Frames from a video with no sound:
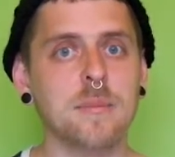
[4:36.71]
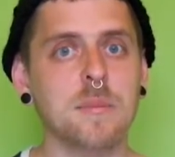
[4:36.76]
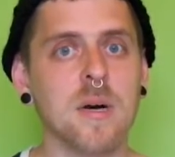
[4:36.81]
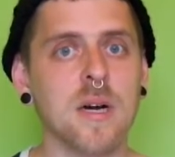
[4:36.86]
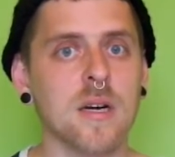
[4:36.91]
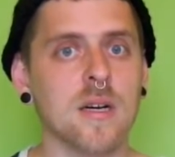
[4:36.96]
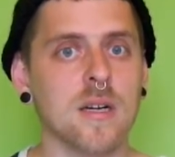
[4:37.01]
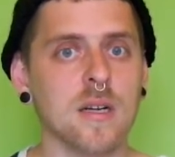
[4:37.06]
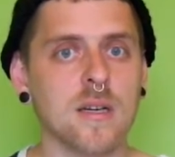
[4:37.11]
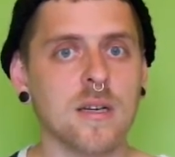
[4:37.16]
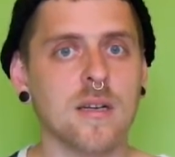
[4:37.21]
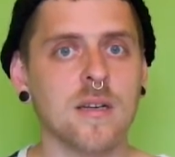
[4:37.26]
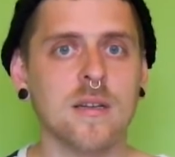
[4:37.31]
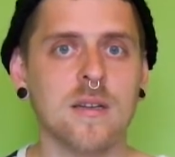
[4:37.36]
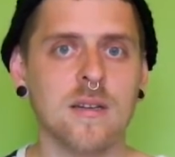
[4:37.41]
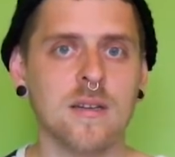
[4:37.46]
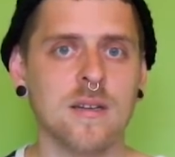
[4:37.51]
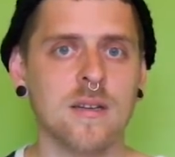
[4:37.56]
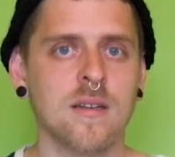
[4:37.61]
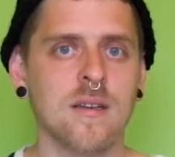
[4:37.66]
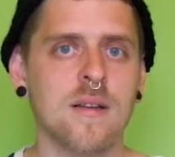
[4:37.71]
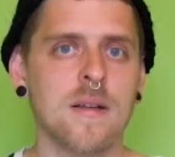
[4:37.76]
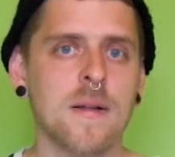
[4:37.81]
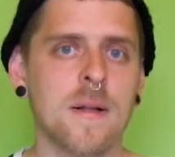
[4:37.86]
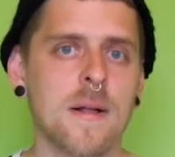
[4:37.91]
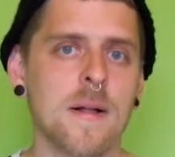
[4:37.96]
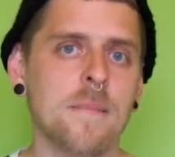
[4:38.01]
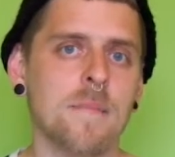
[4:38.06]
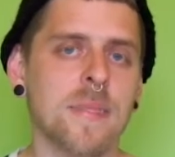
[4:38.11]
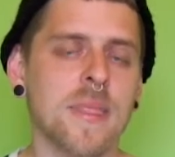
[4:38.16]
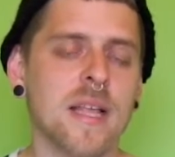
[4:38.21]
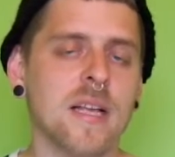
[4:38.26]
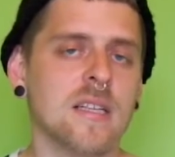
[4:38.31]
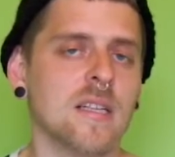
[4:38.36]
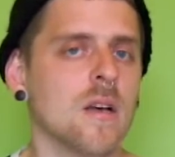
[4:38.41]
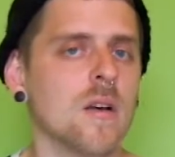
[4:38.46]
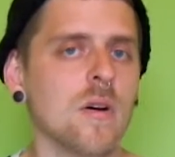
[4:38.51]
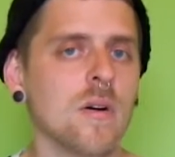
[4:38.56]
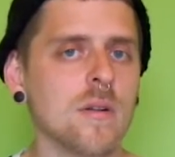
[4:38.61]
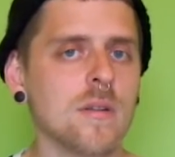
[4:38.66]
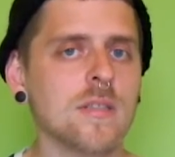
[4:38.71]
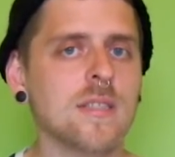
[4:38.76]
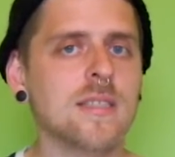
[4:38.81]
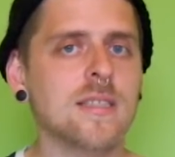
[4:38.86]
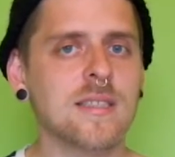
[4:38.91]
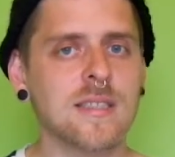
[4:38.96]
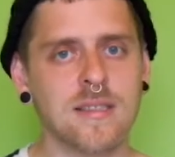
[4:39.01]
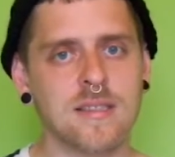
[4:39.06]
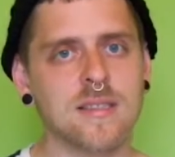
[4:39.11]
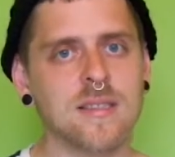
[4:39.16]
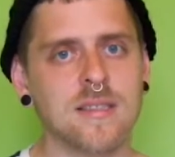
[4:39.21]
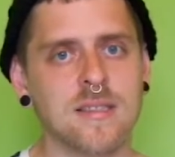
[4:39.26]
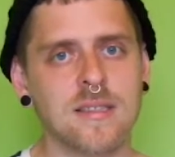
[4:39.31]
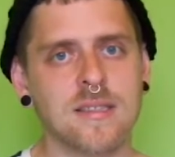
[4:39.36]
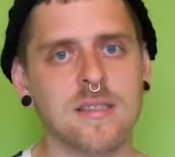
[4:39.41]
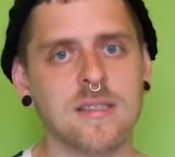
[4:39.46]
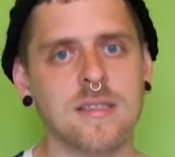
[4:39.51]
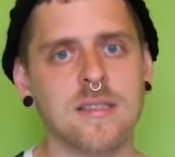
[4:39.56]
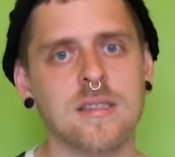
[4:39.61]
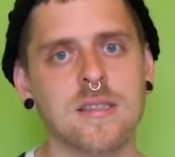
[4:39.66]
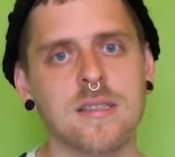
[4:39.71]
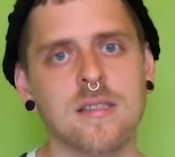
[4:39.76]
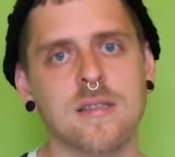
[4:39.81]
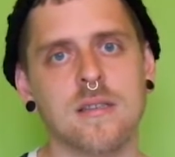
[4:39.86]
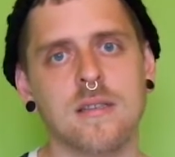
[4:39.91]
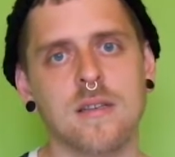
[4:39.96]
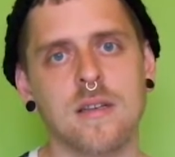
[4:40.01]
Mark. All these sentences